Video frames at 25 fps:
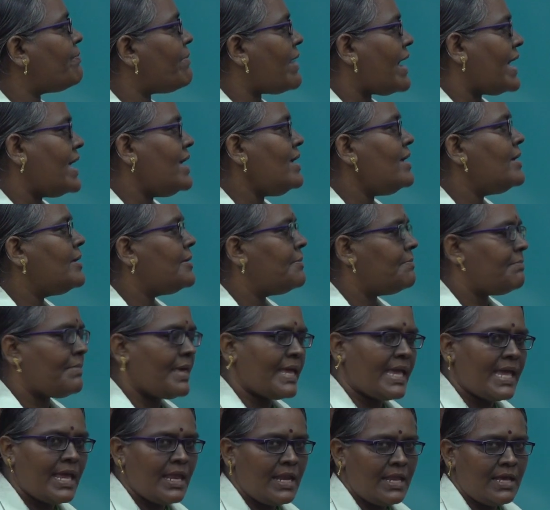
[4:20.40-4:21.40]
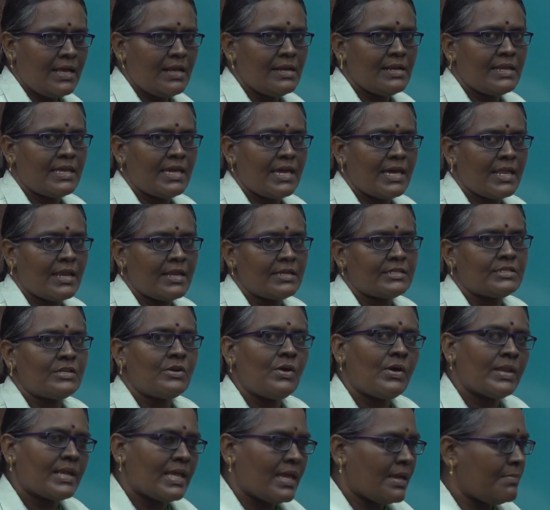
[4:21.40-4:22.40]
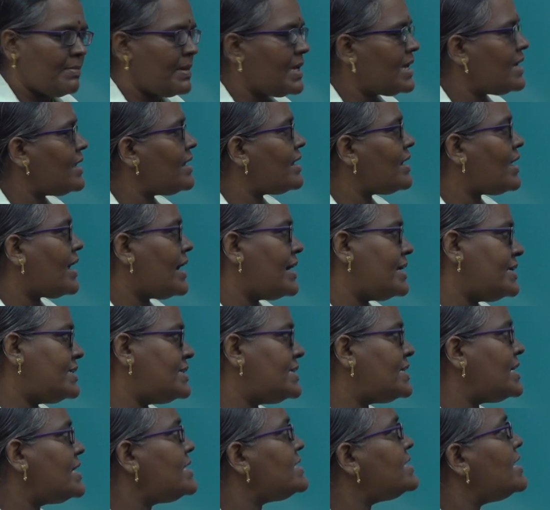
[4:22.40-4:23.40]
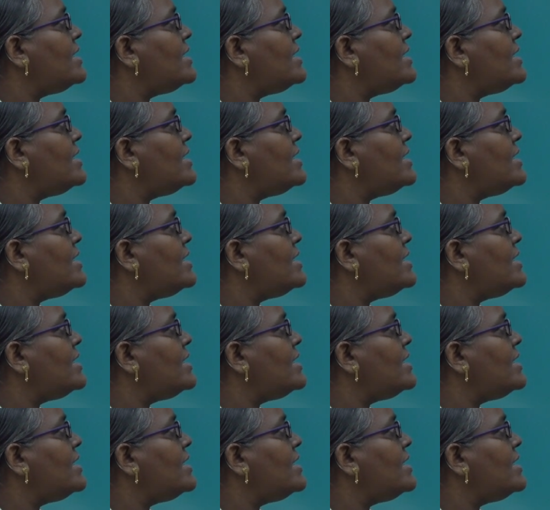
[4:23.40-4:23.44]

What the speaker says: by mechanical deaeration or chemical addition.